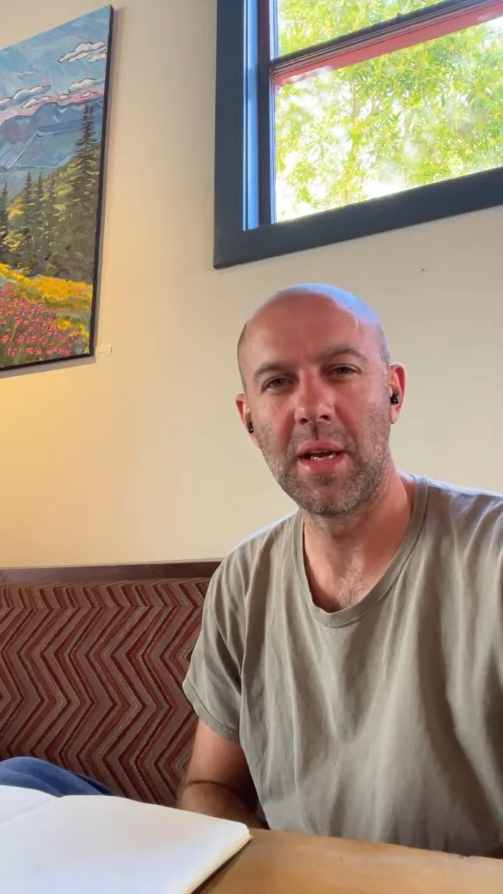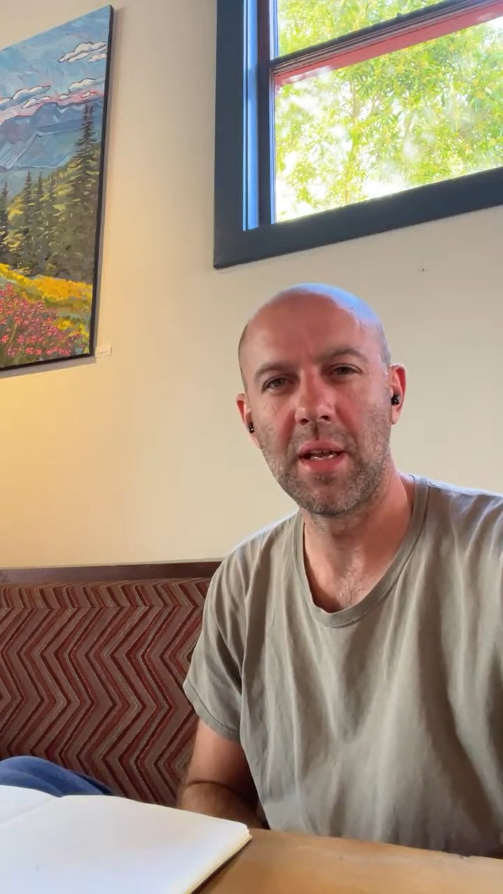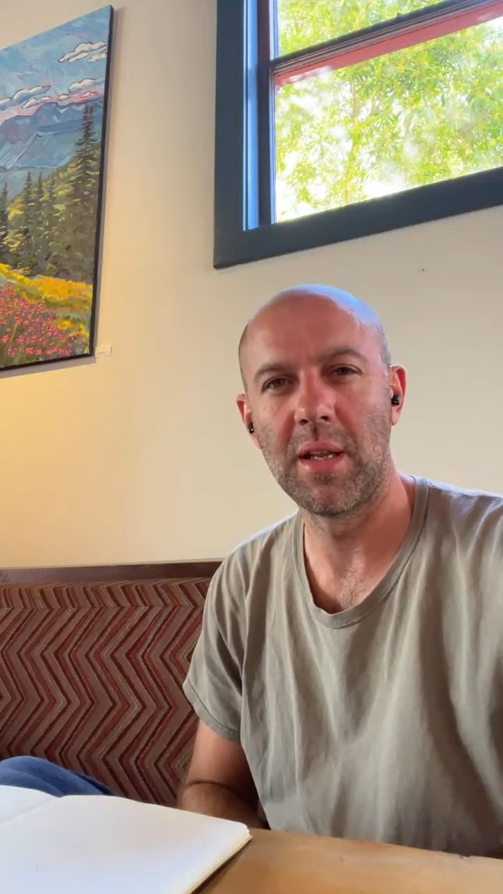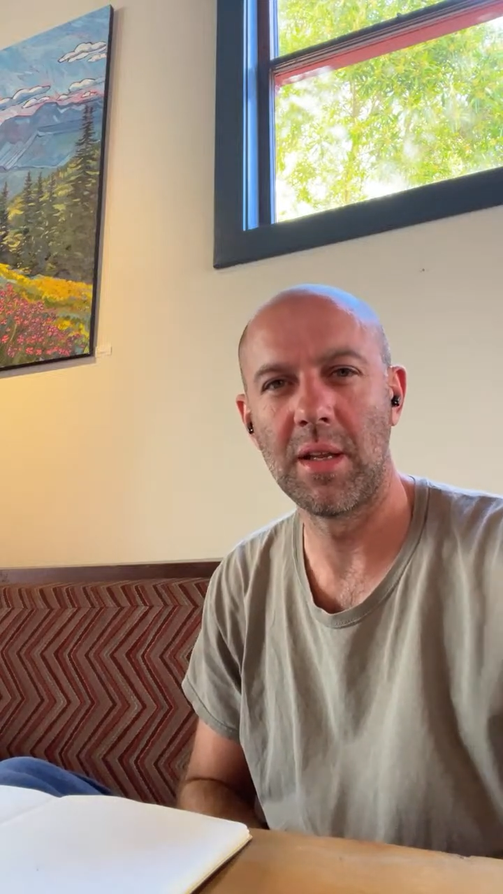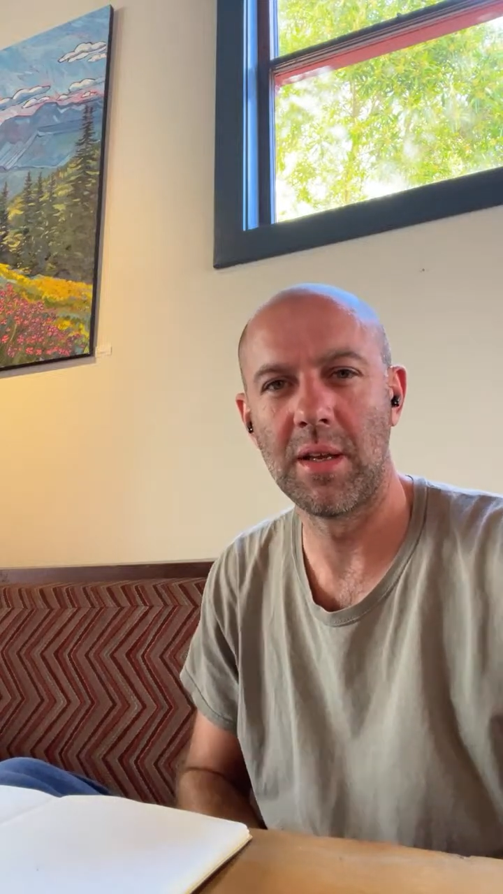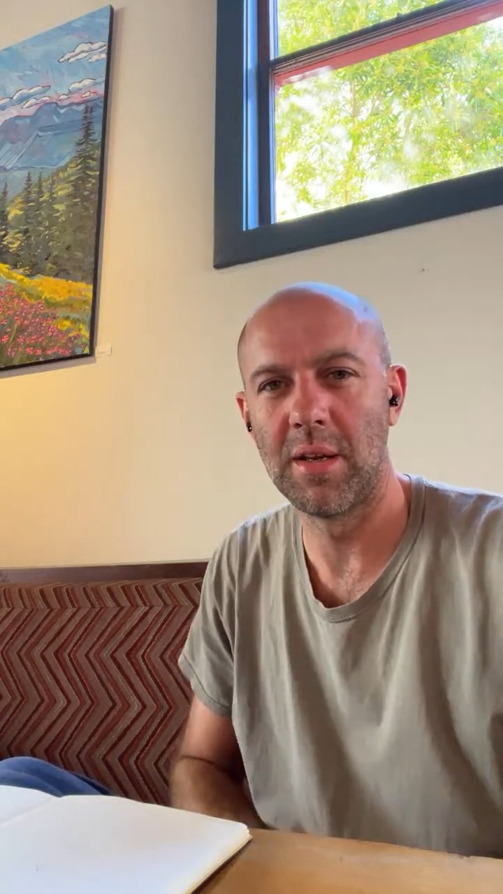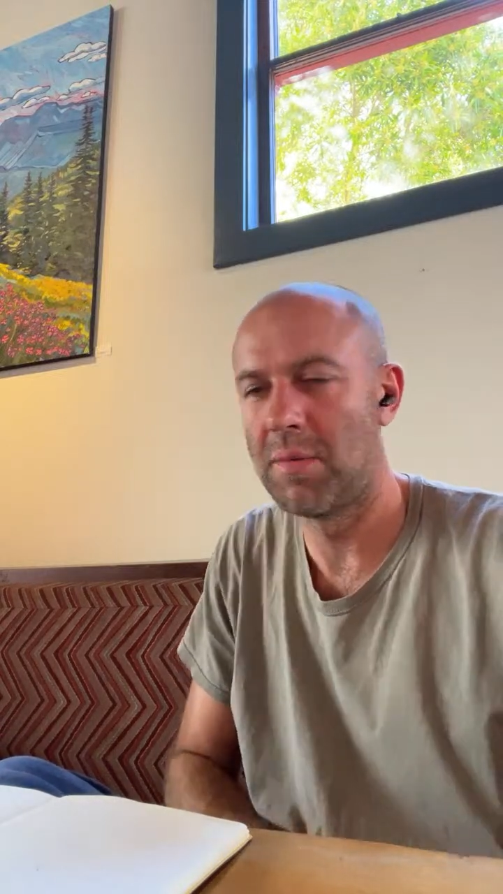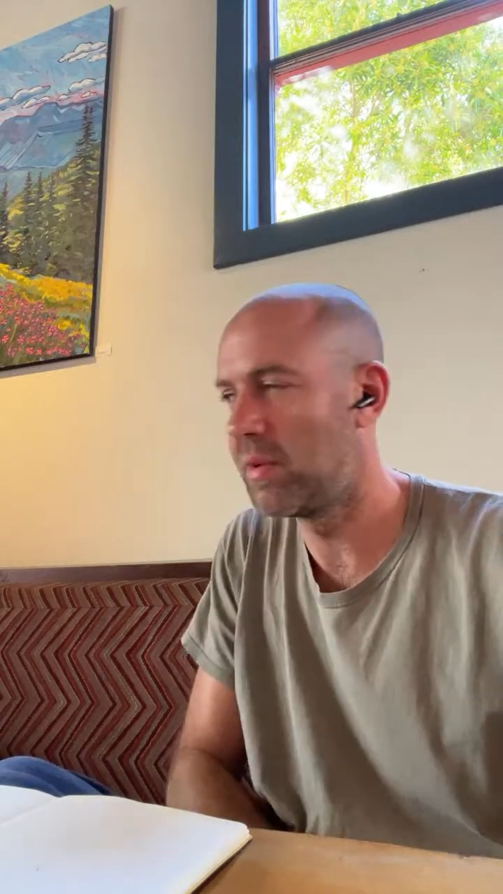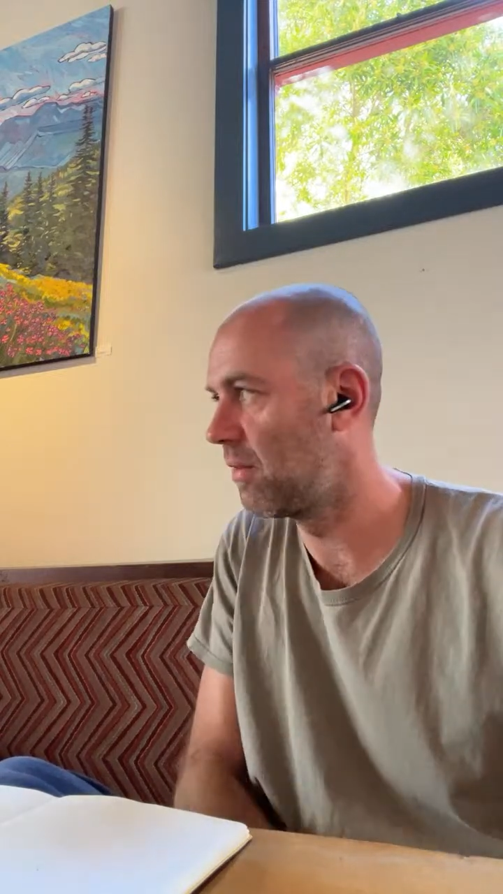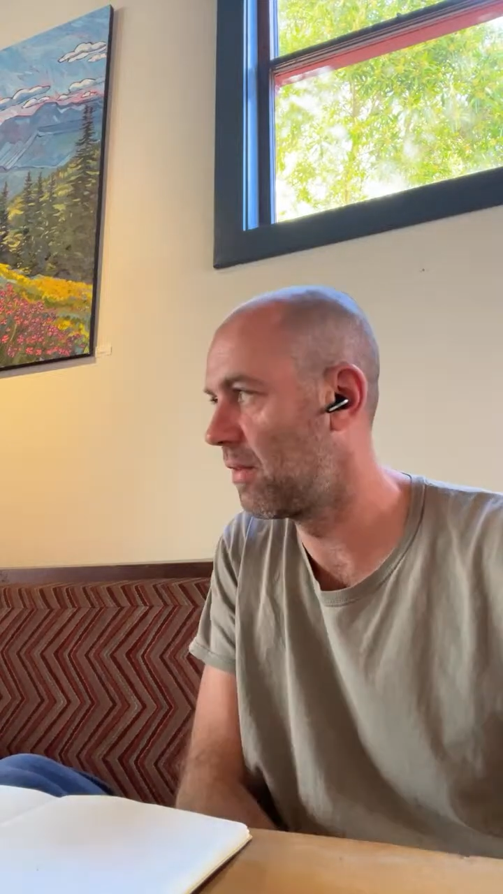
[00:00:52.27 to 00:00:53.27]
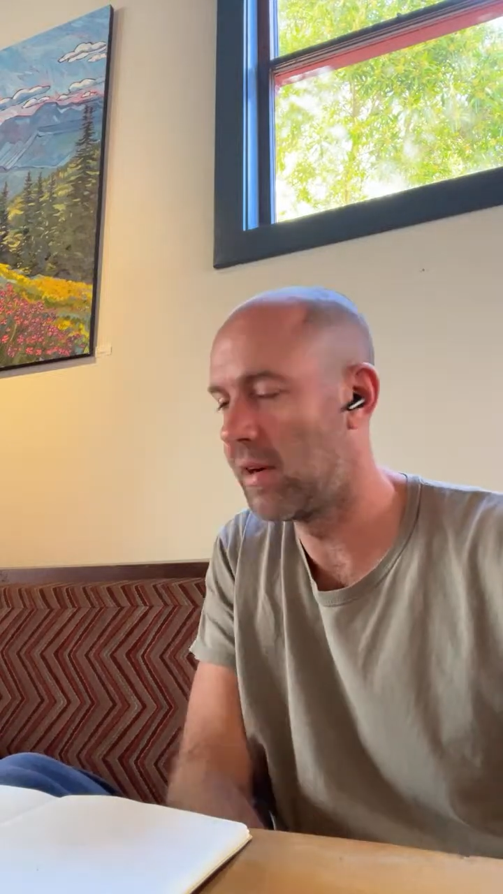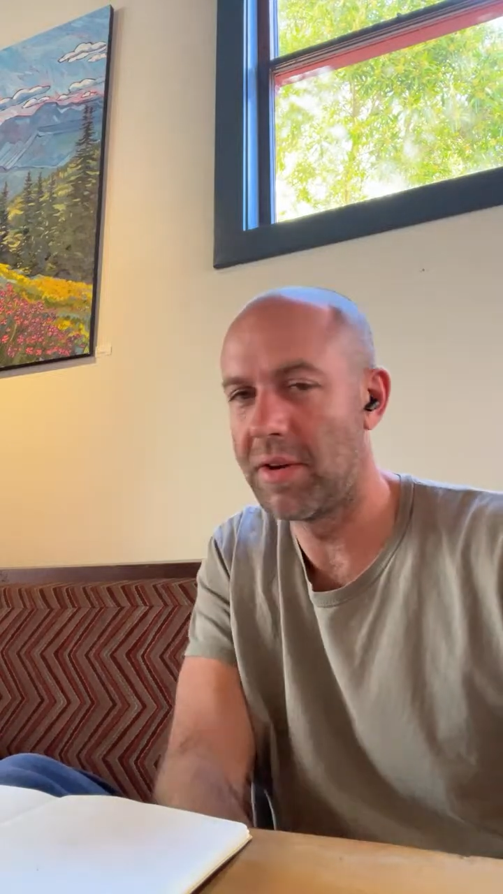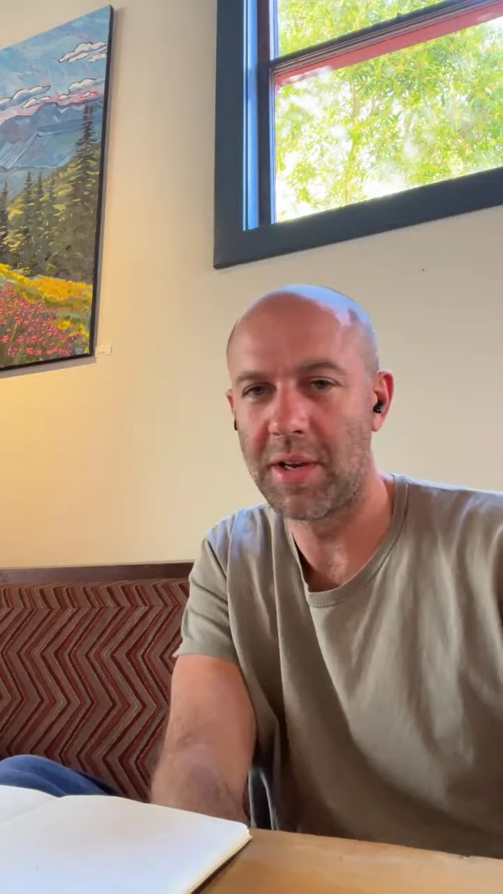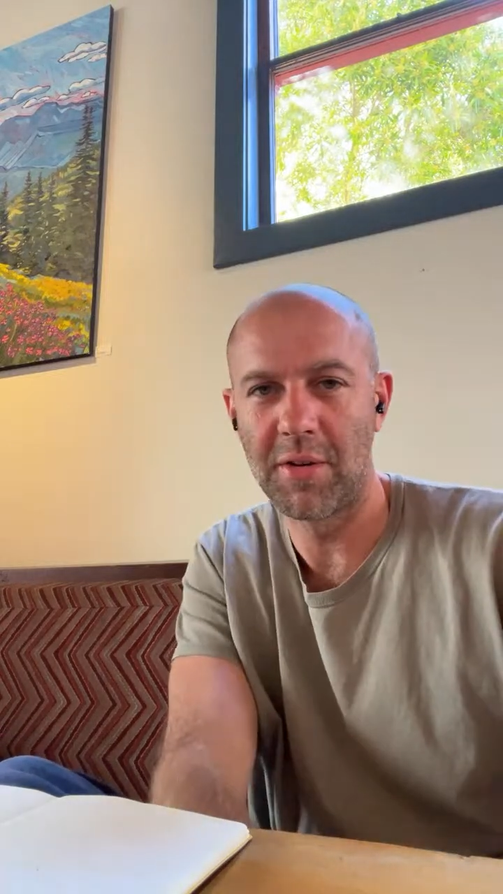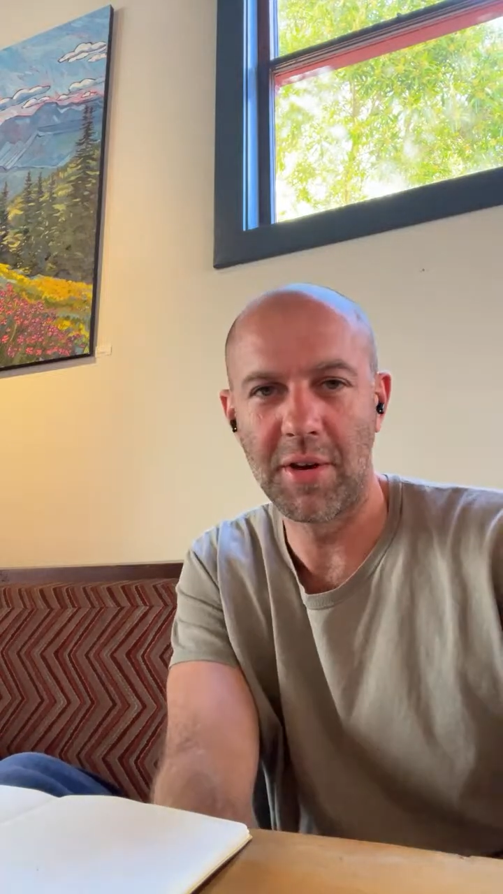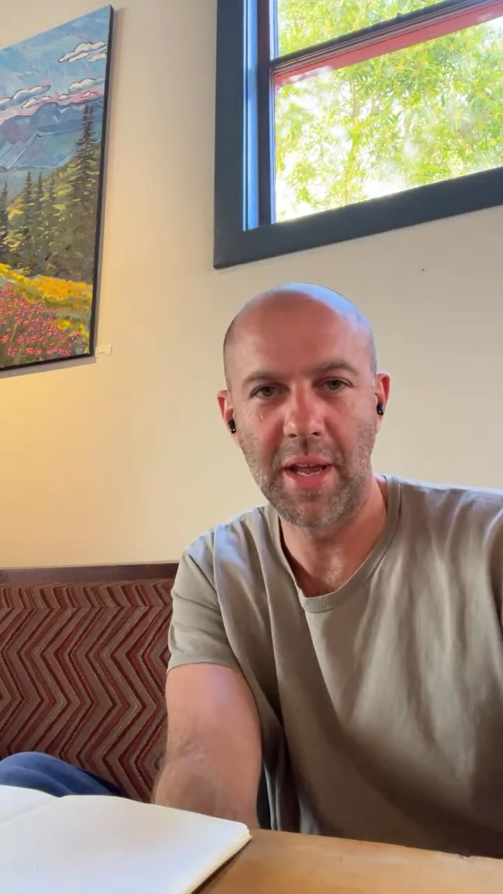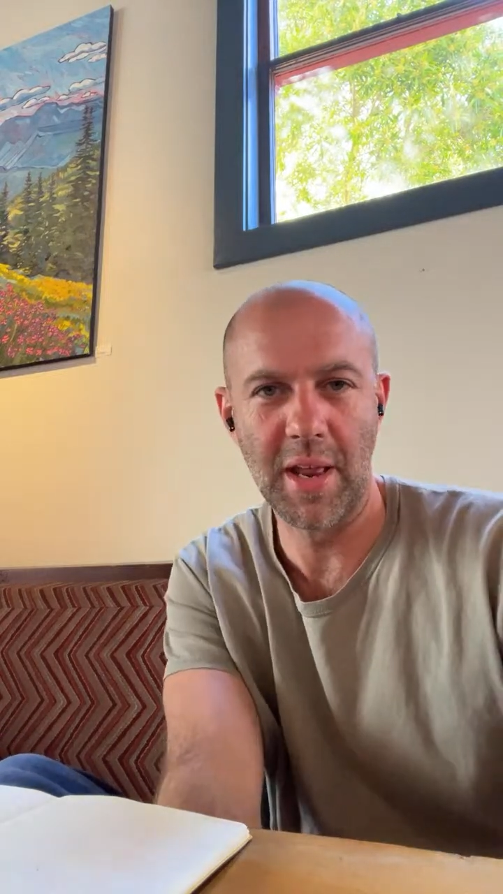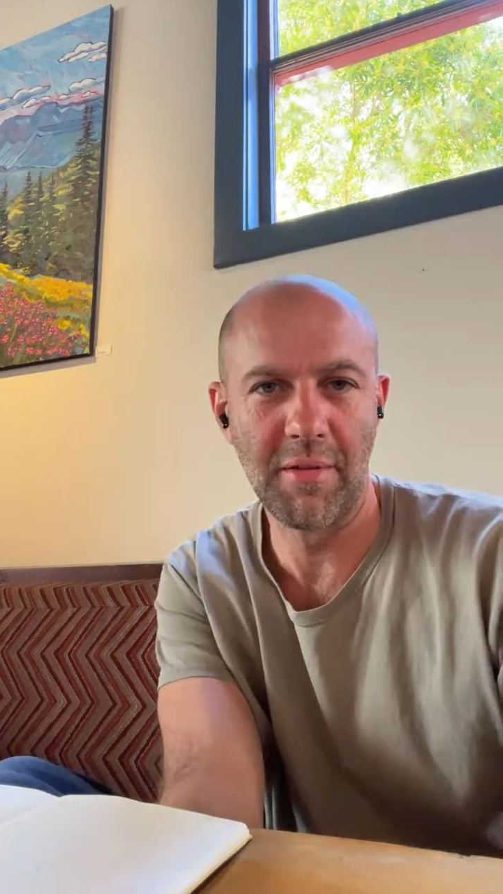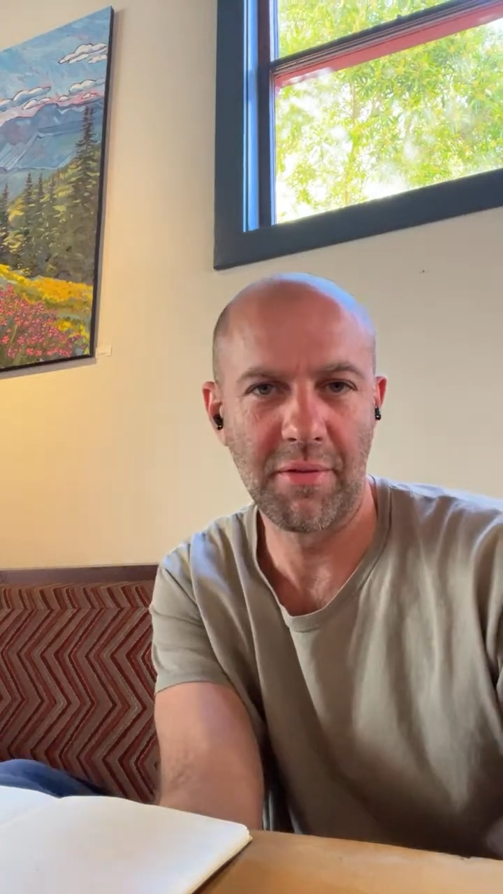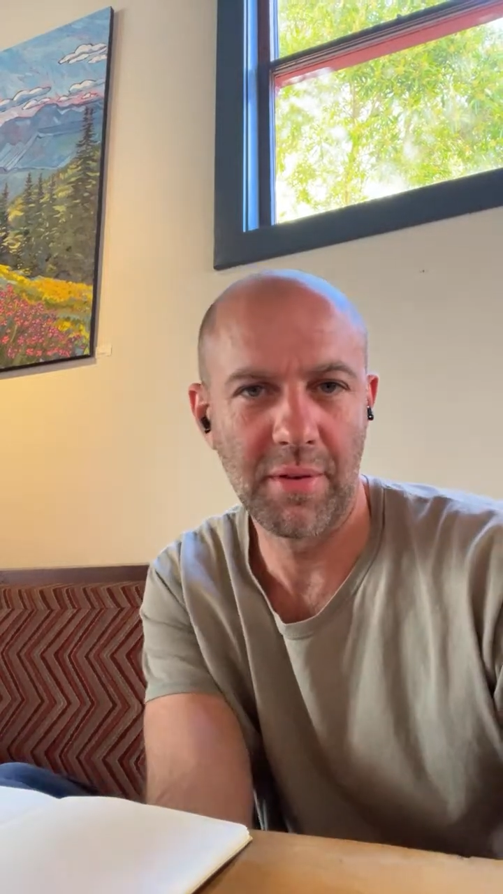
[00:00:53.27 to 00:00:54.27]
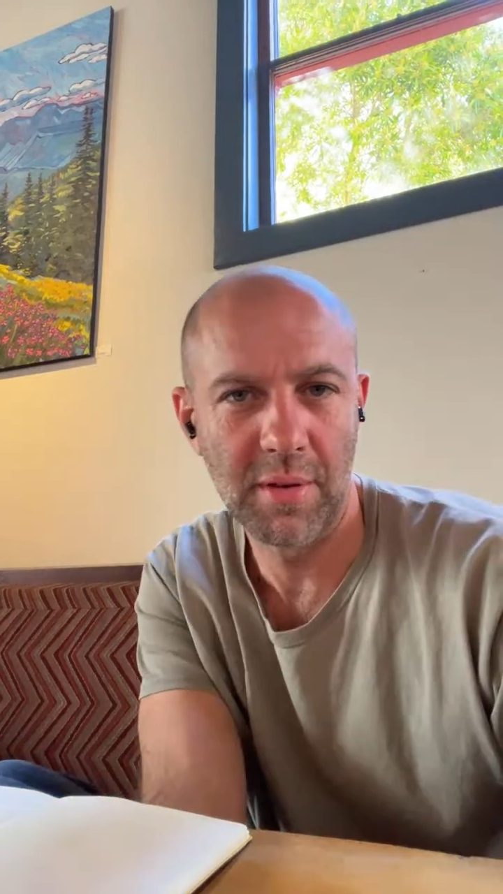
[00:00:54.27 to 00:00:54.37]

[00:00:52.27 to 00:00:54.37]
and be very creative.